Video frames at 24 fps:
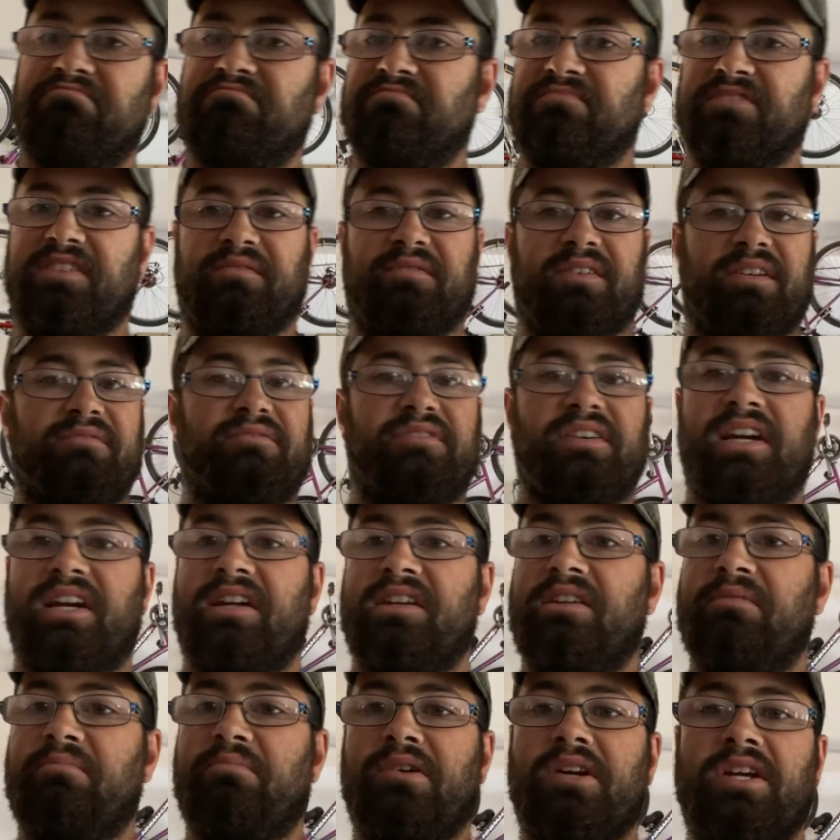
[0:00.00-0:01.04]
if
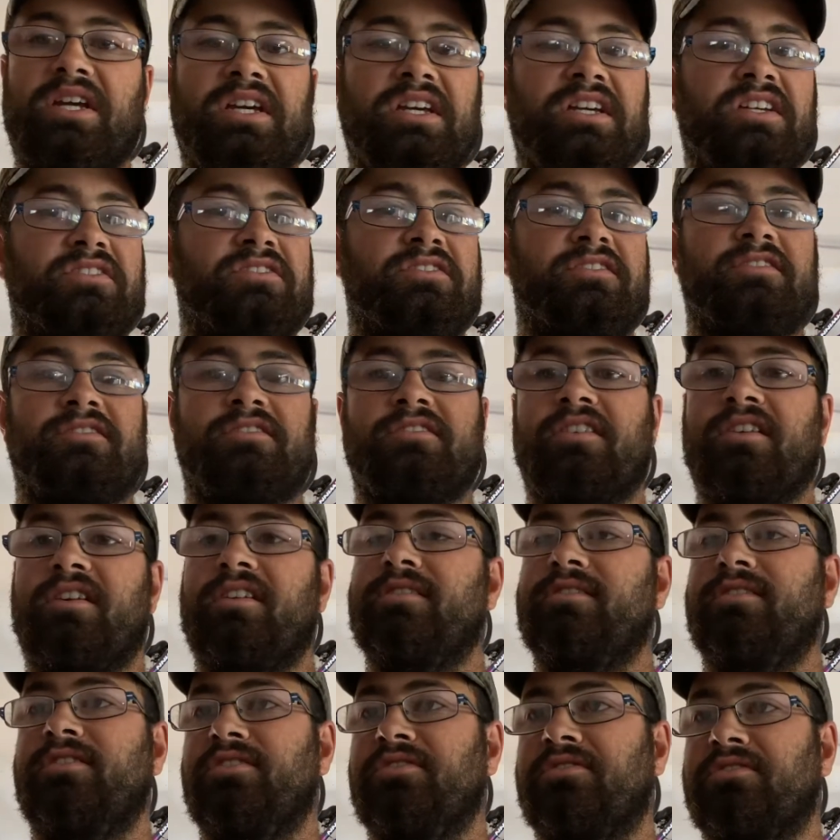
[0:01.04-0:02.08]
anybody gets this gun,
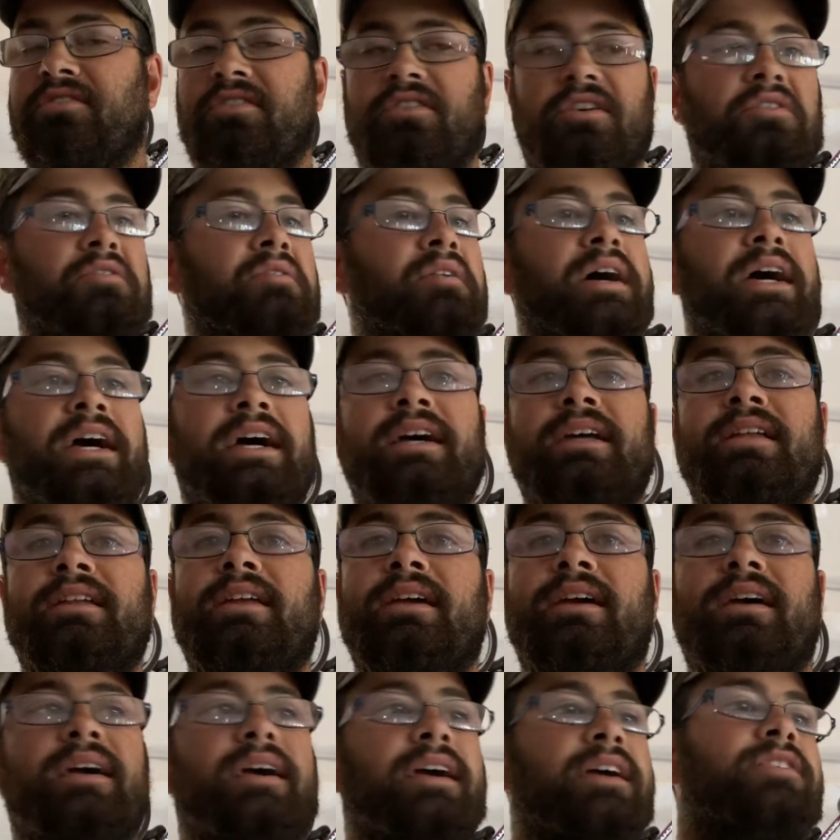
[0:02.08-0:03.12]
just go ahead
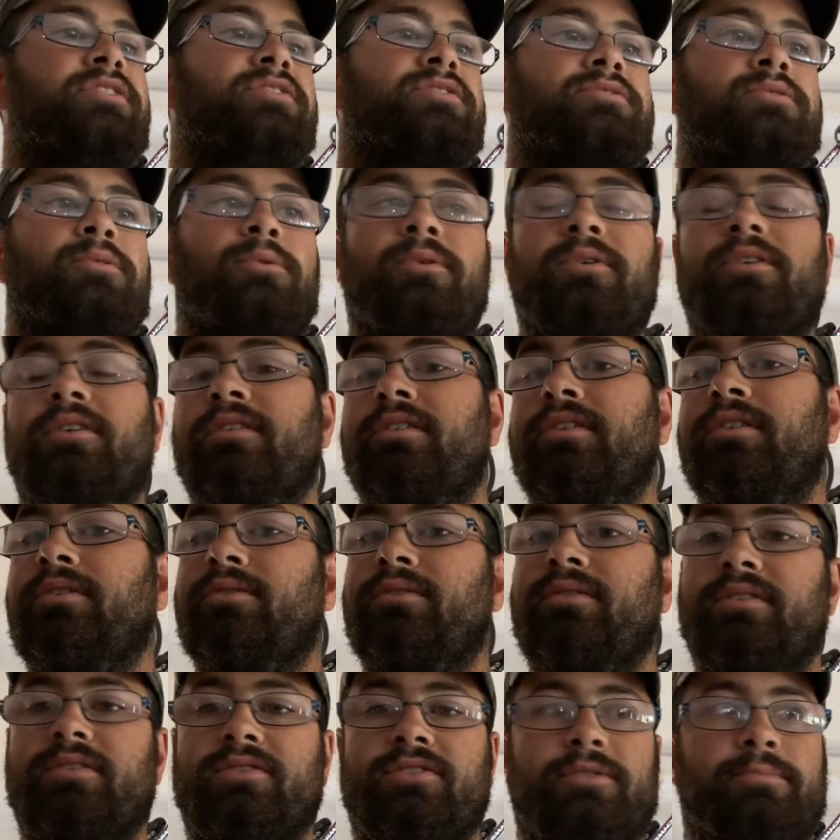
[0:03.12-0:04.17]
and just order you
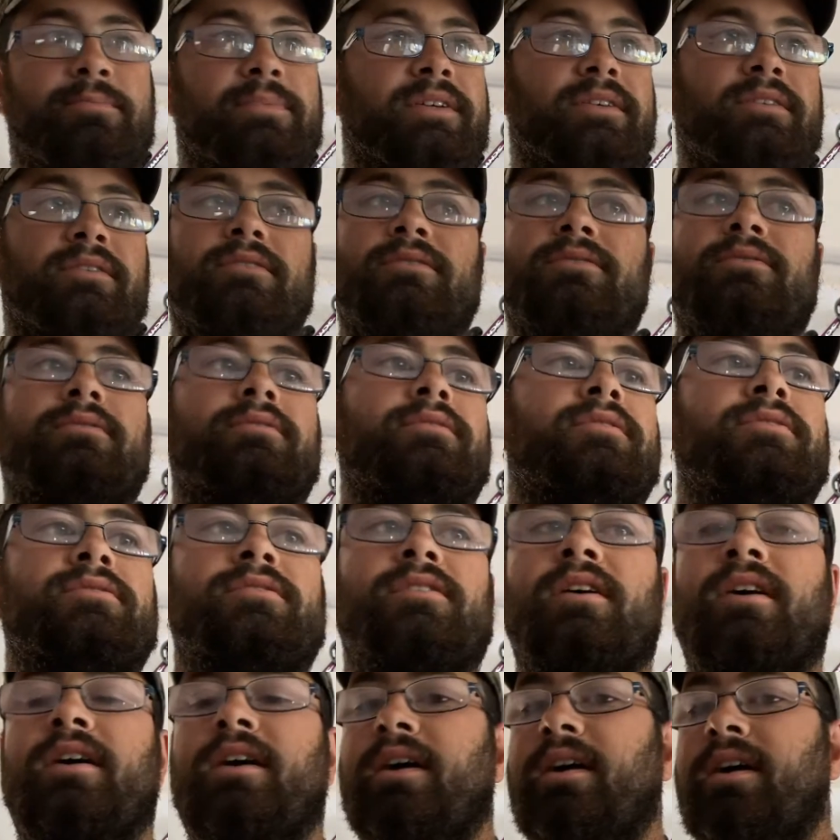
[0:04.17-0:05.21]
the spit googles.
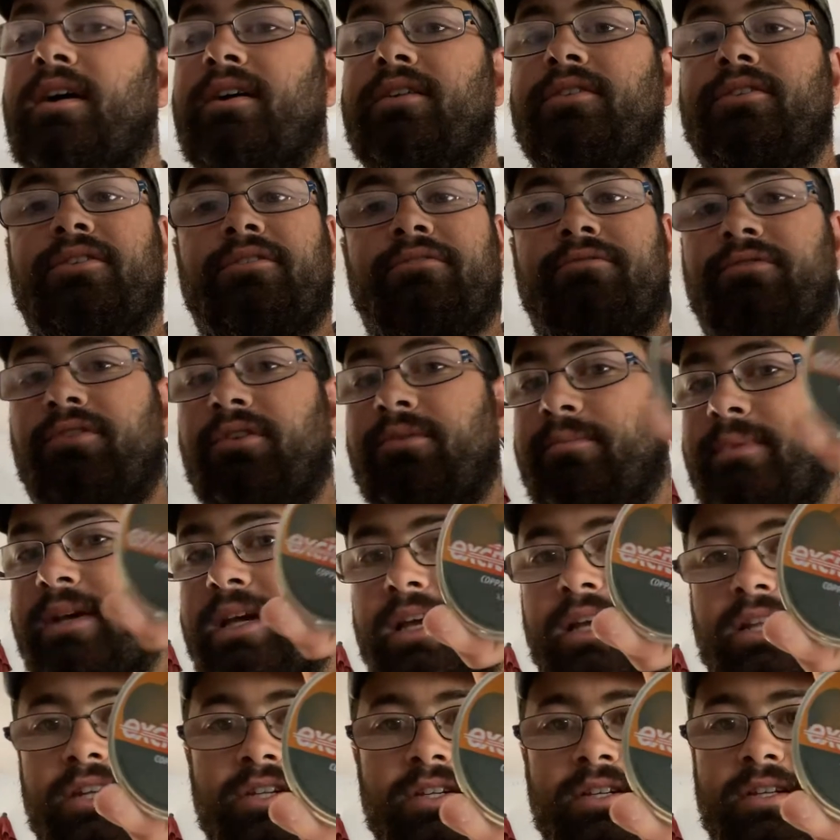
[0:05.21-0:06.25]
They're from
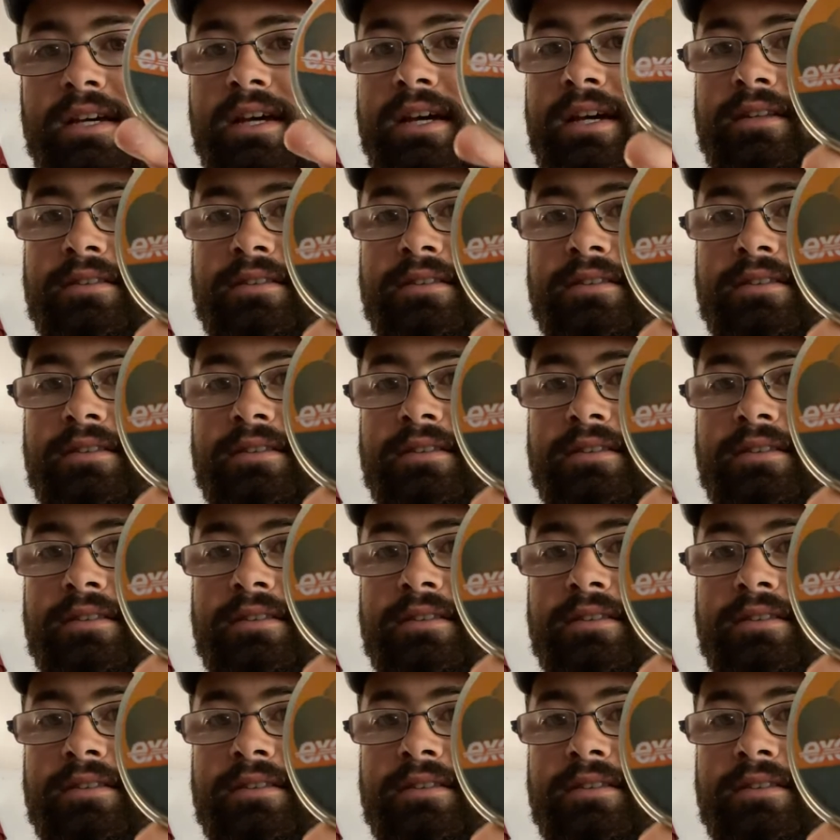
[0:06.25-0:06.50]
H&N.